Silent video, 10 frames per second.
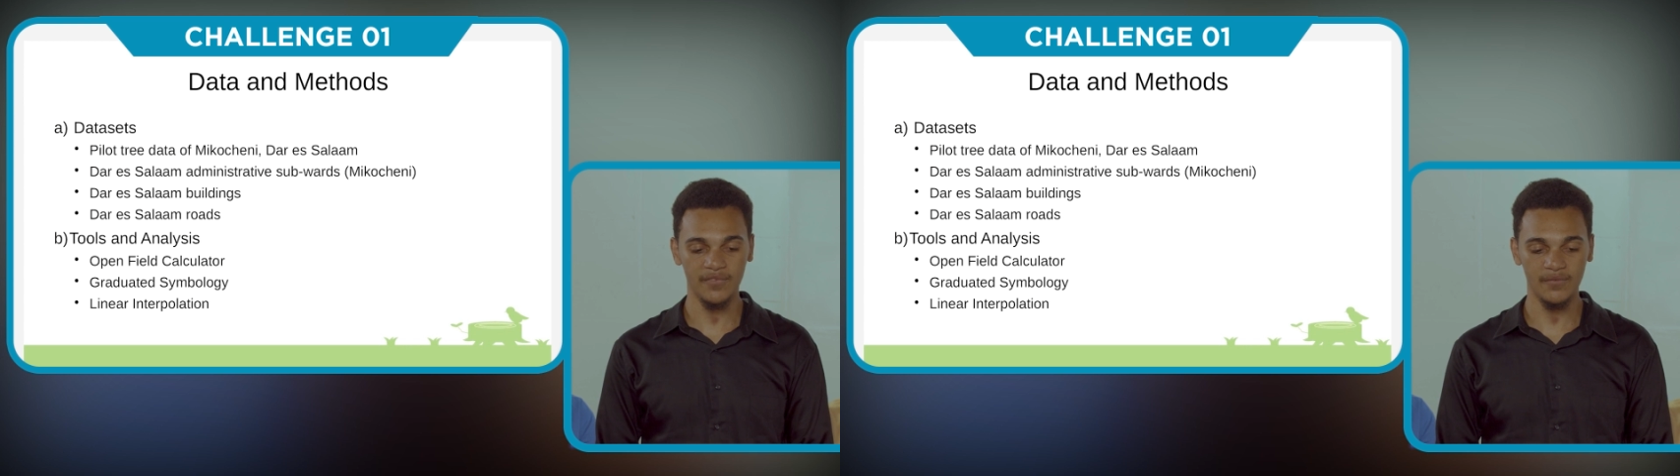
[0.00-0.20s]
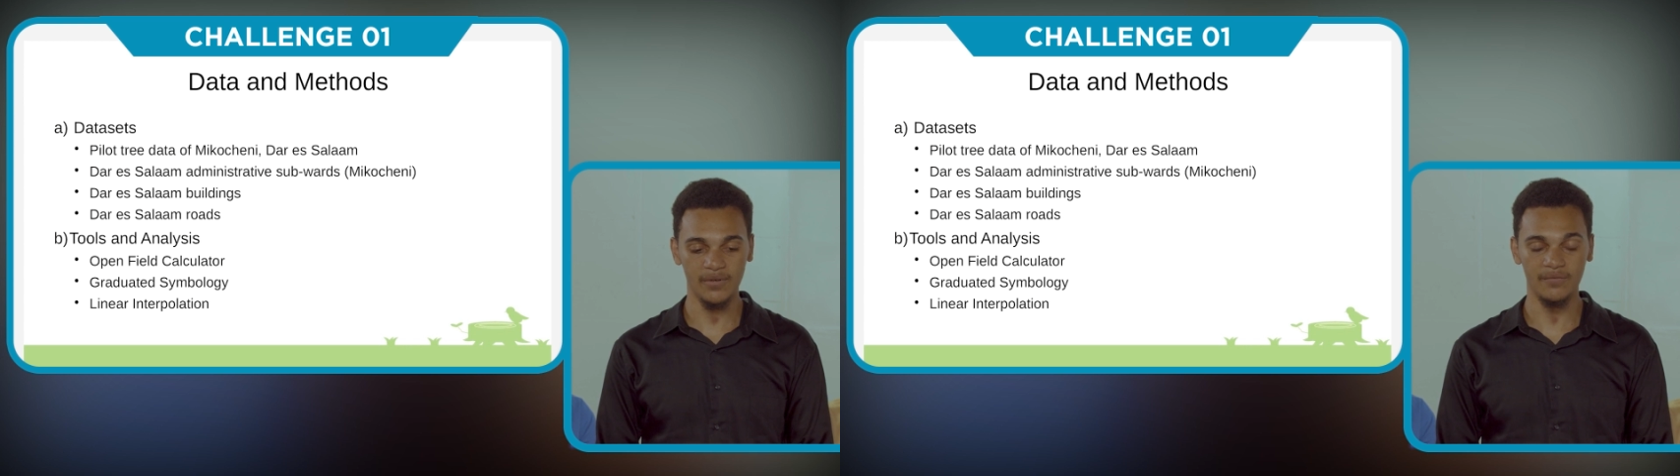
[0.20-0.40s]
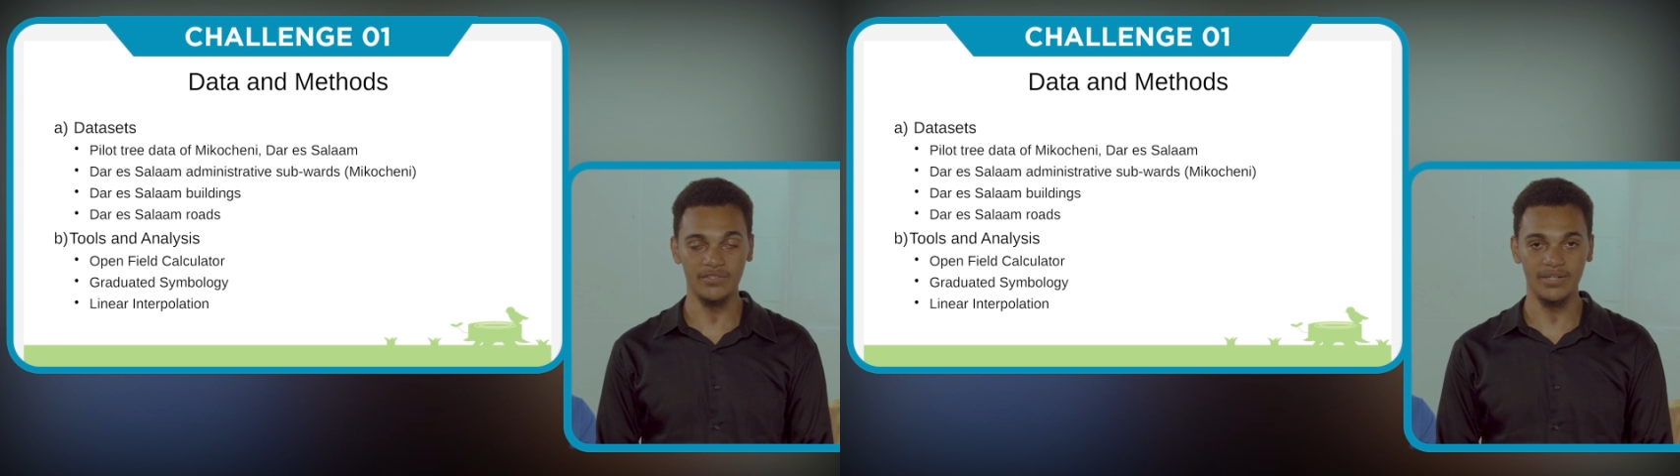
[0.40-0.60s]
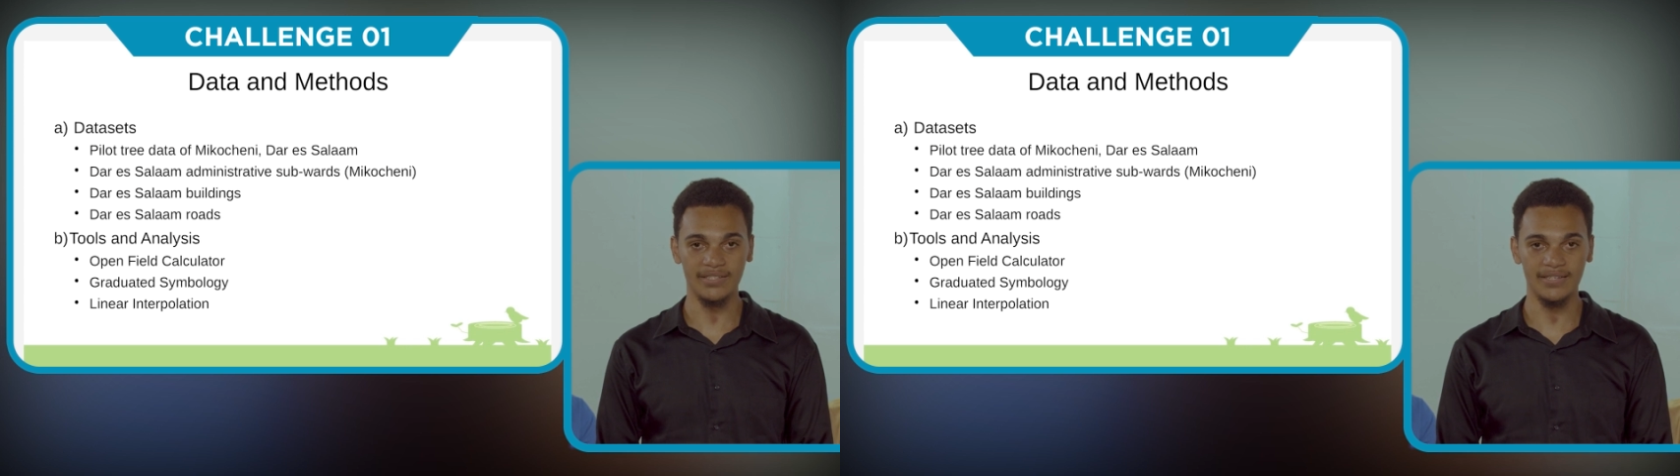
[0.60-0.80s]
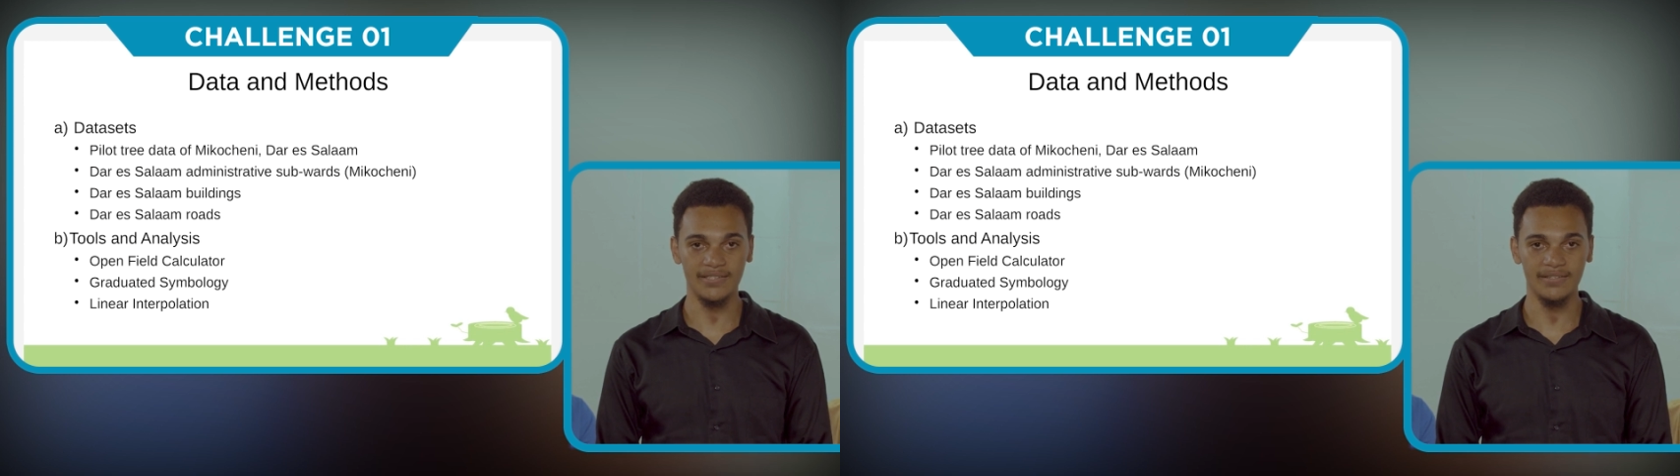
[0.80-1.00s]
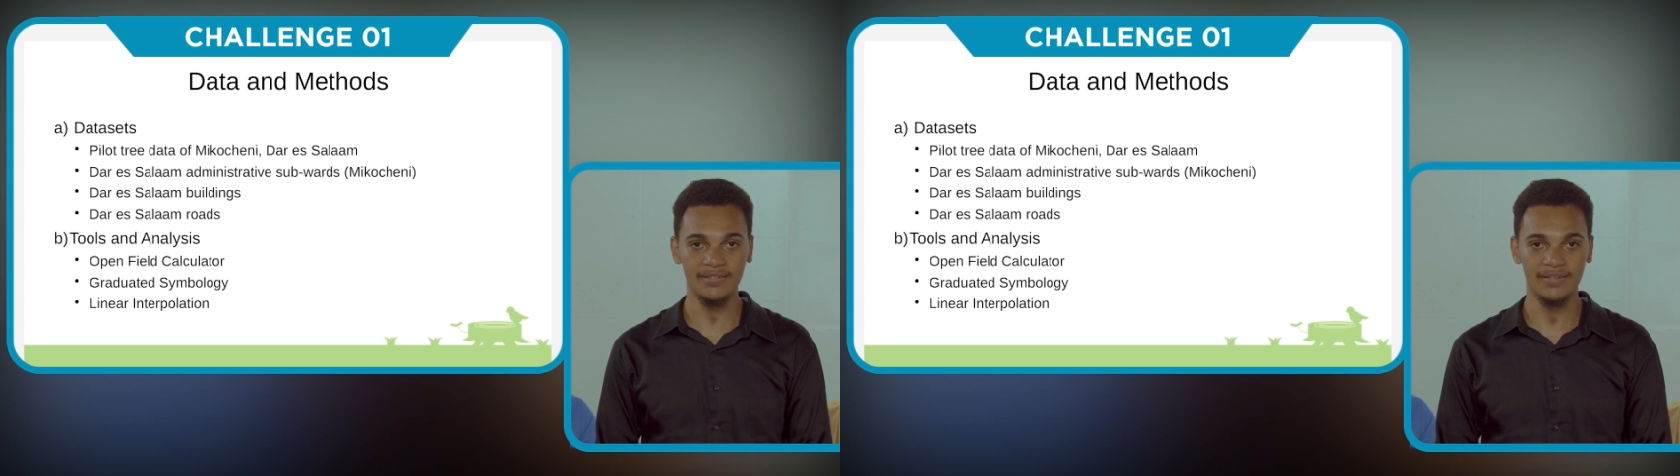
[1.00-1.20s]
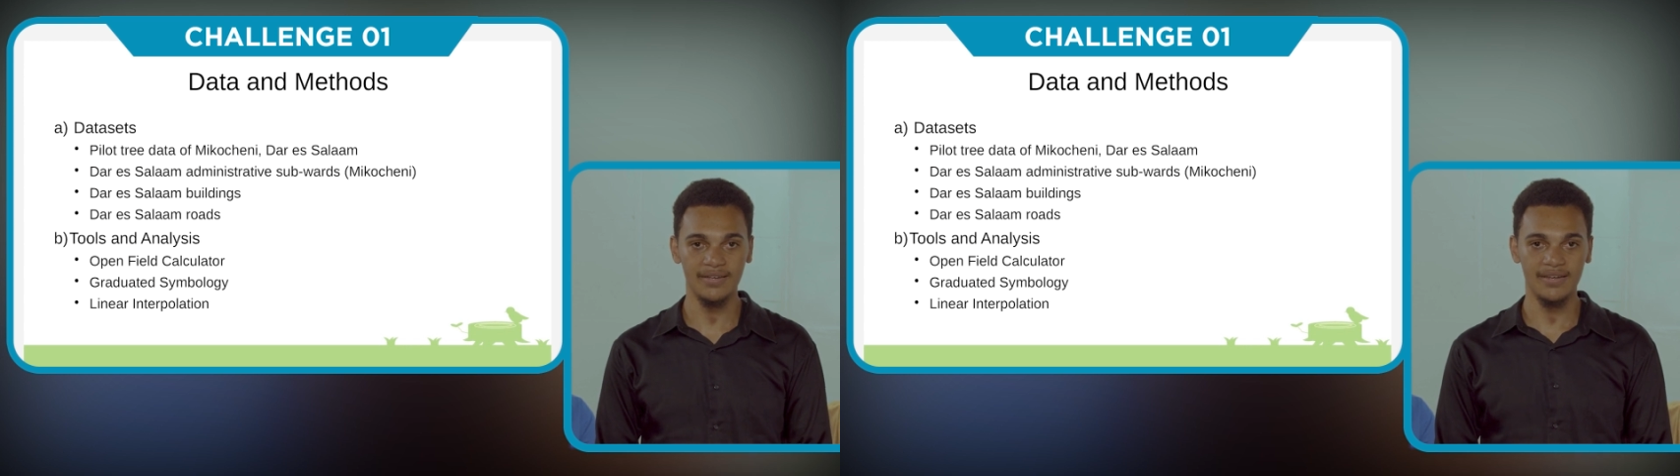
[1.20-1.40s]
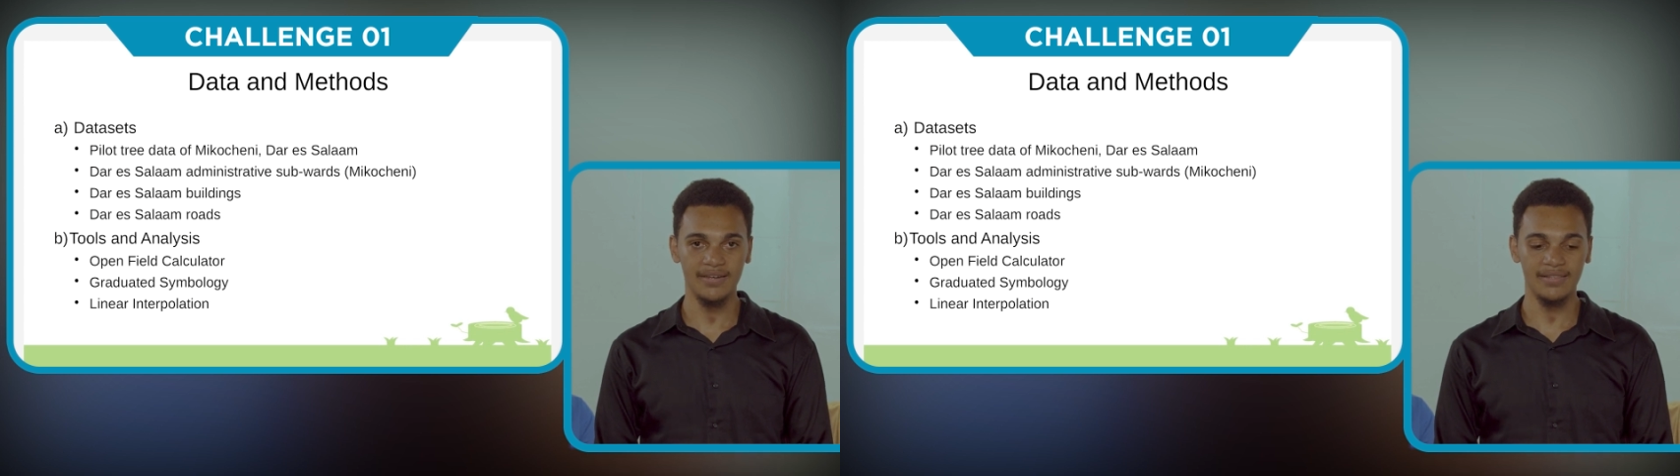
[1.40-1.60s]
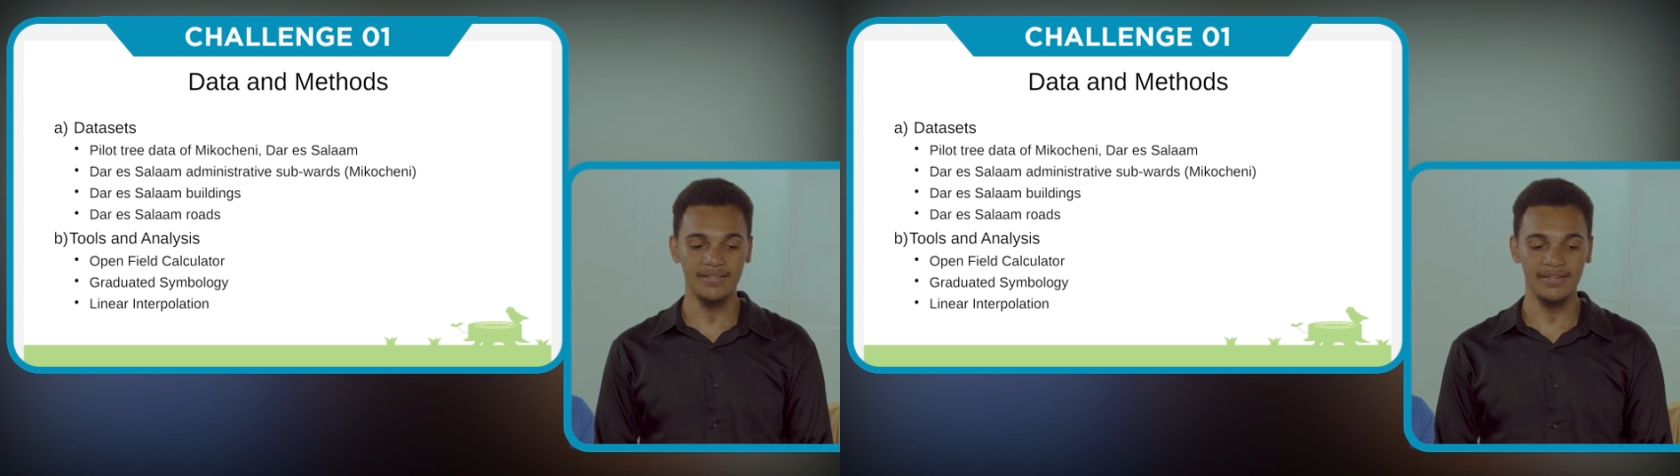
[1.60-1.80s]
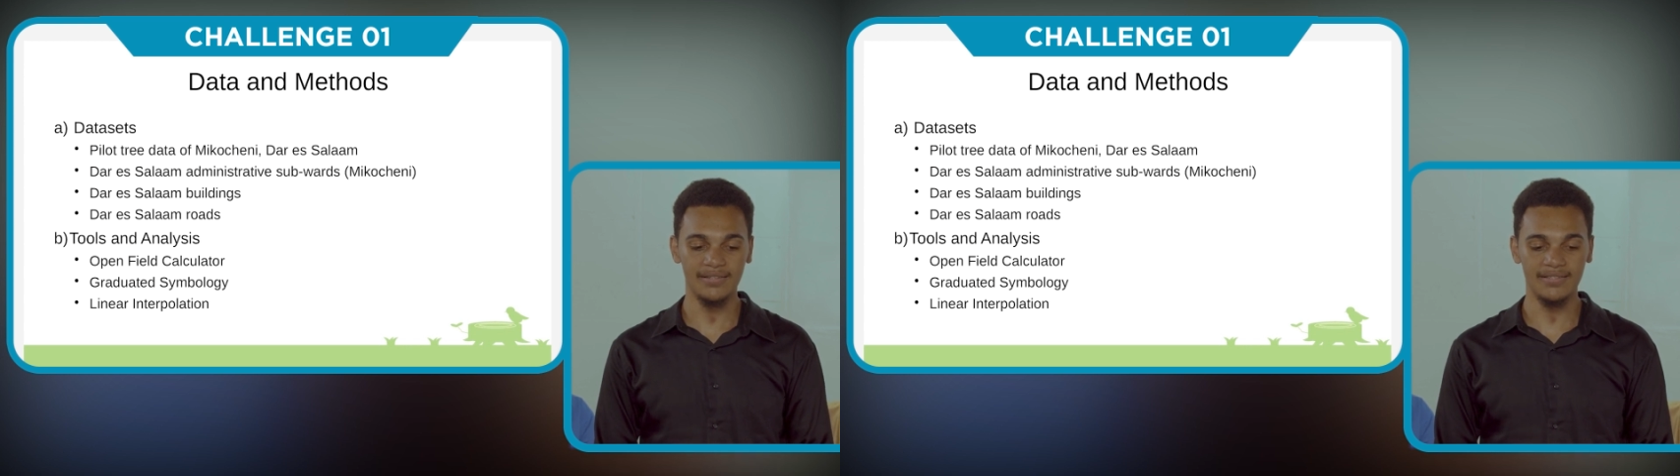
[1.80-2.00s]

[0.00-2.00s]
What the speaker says: for our visualization. The data